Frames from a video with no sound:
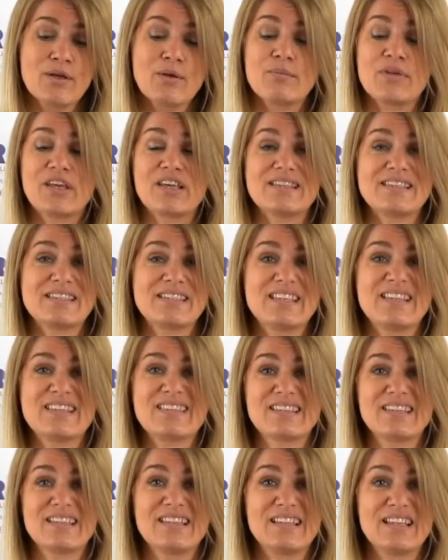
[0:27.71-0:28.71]
because
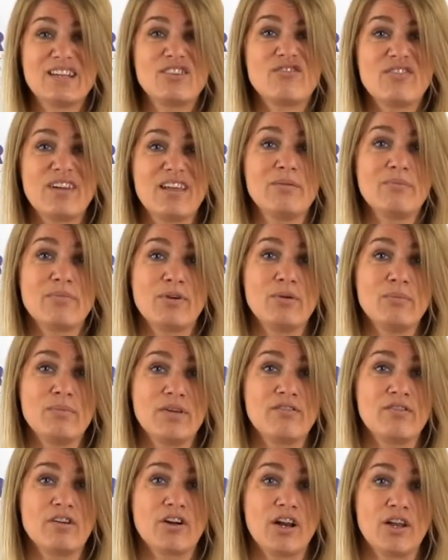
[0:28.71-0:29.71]
this little rainbow
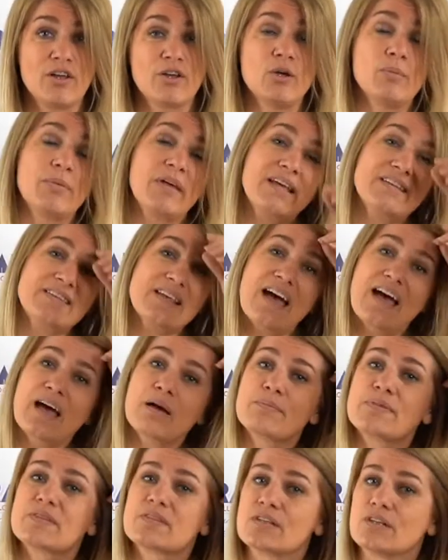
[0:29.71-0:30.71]
mirror globe is
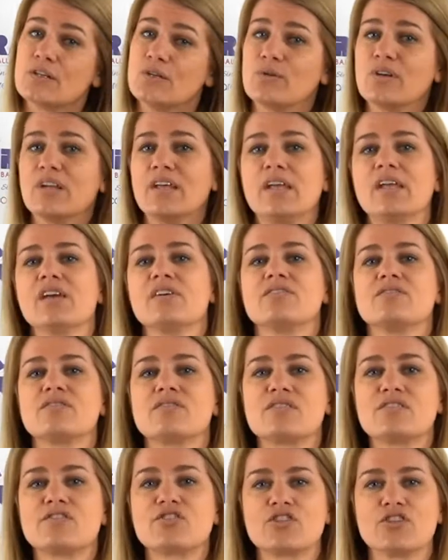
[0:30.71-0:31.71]
absolutely
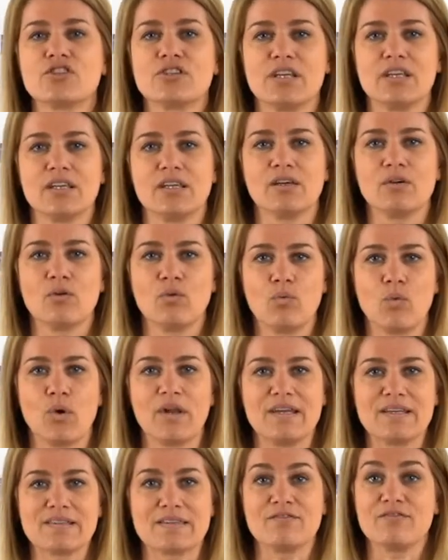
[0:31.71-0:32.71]
stunning
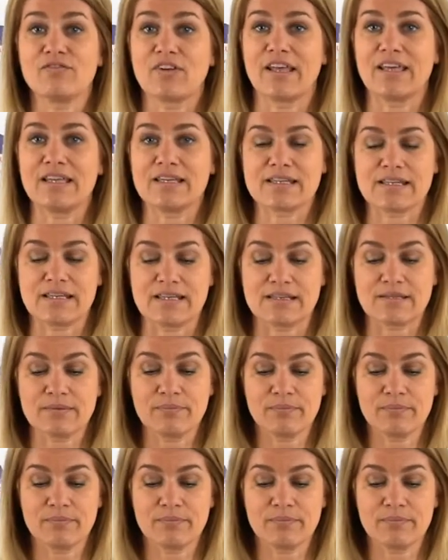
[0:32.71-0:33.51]
when it's inflated.